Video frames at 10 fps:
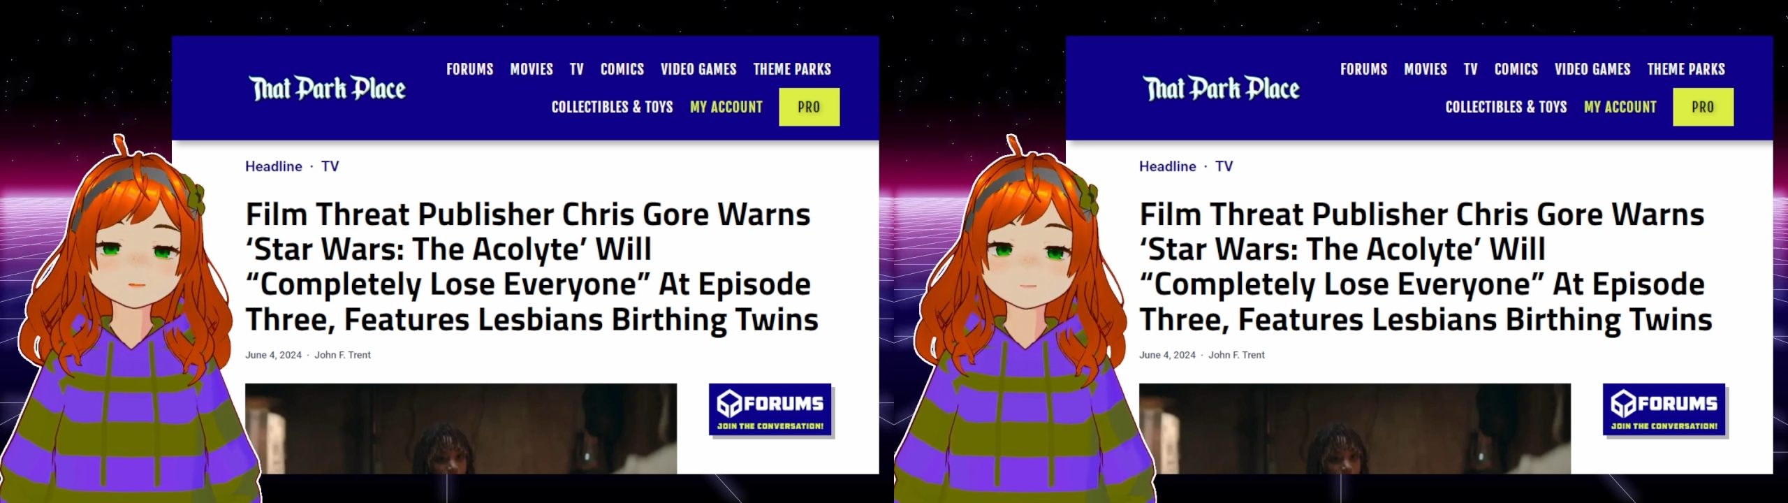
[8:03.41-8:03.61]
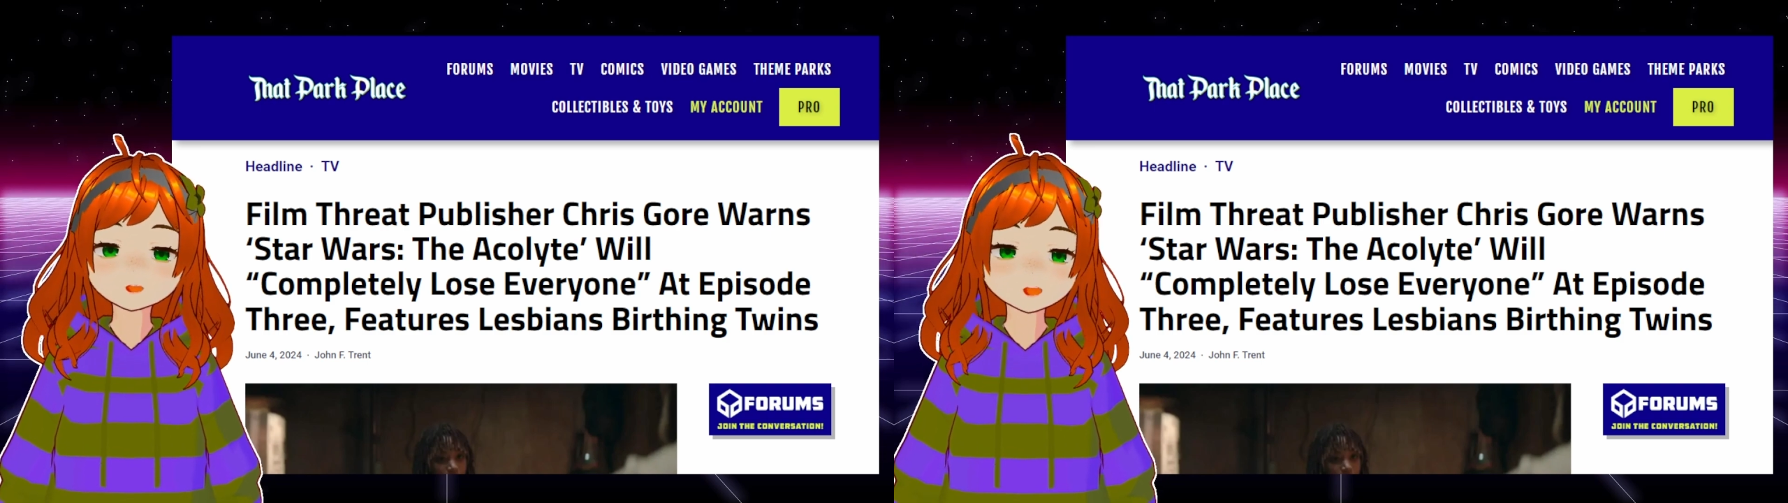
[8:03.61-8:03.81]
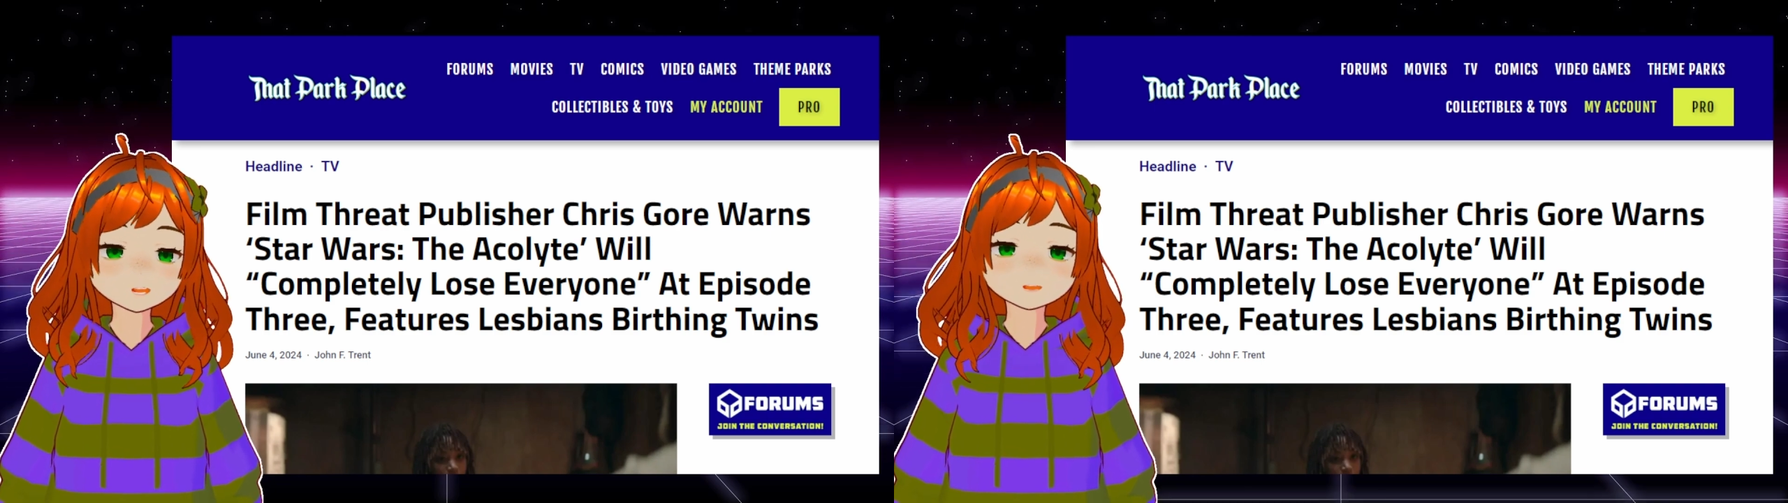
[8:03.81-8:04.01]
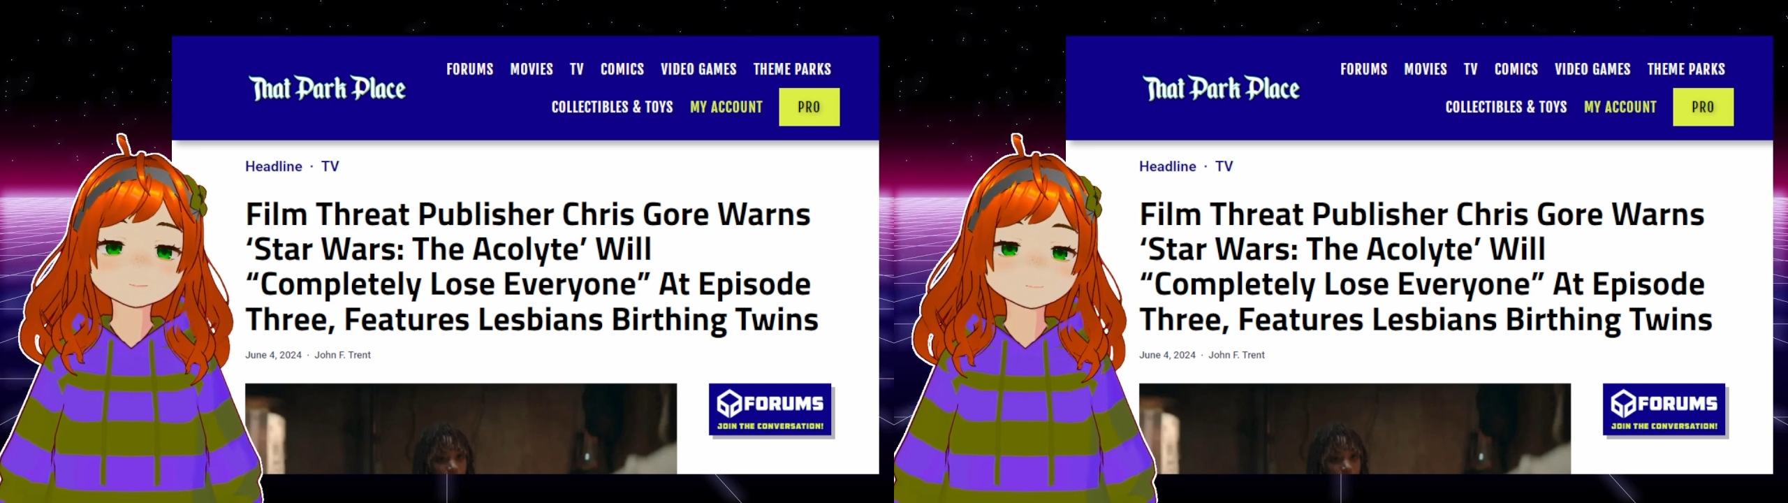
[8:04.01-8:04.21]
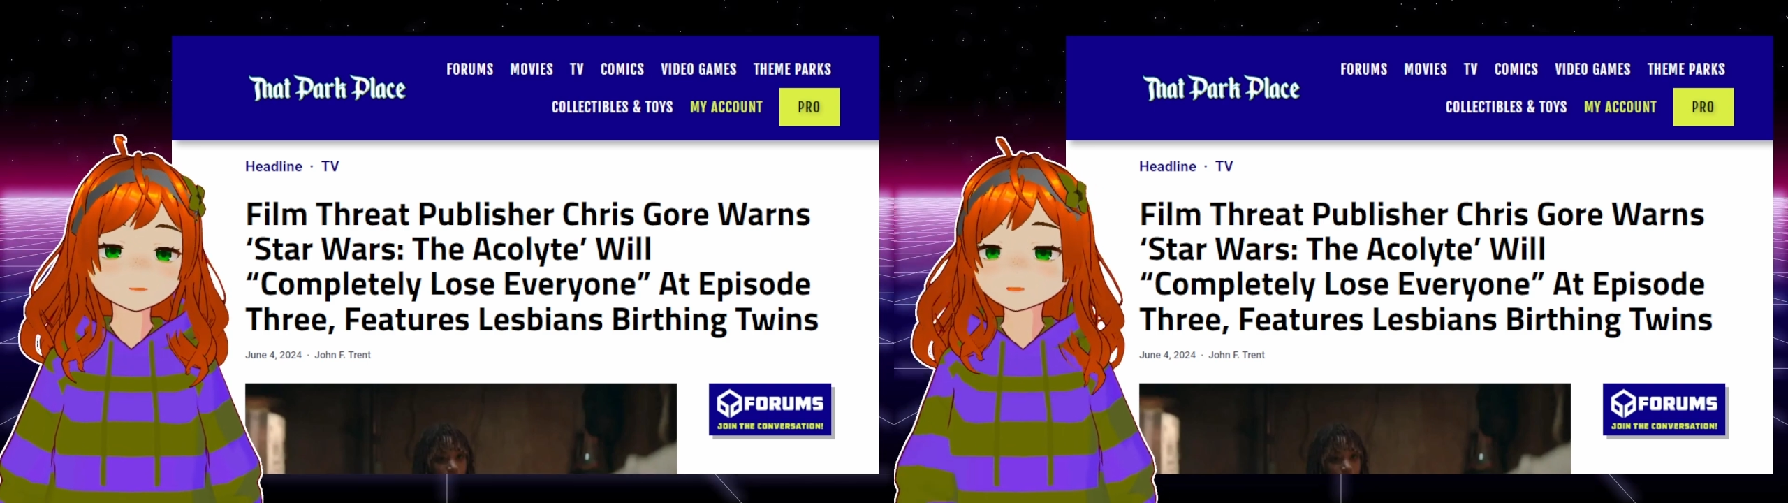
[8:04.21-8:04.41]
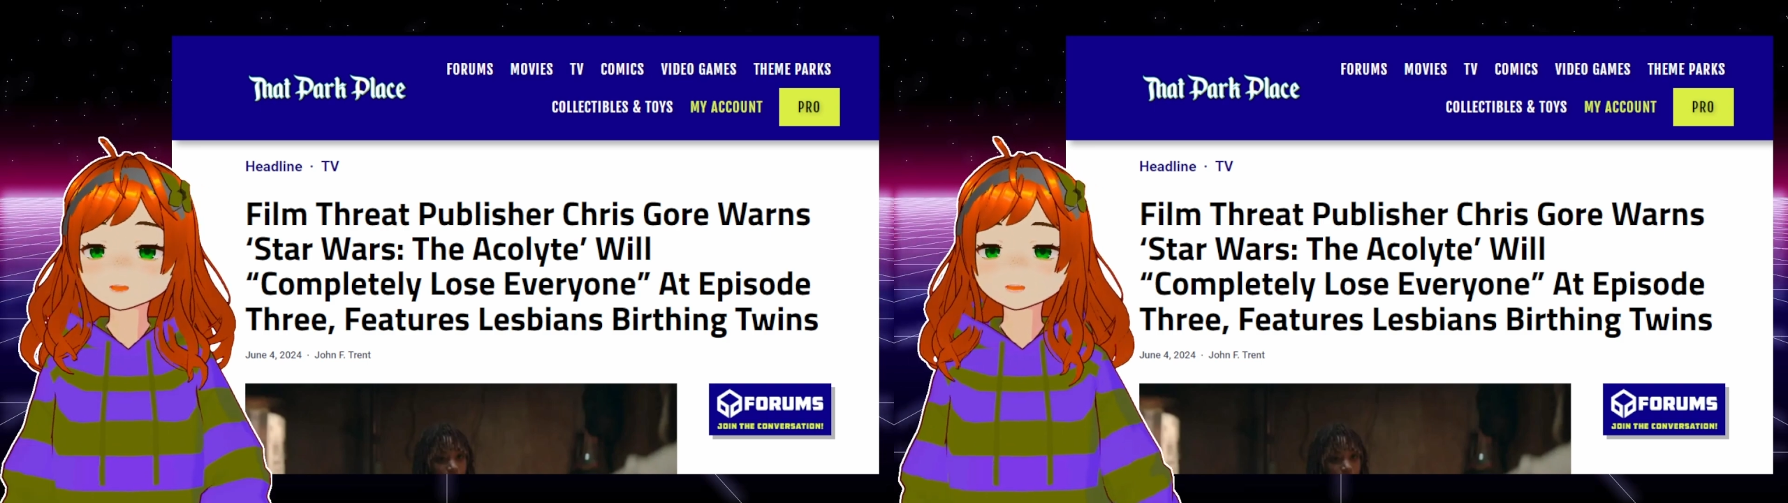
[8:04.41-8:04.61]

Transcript: or just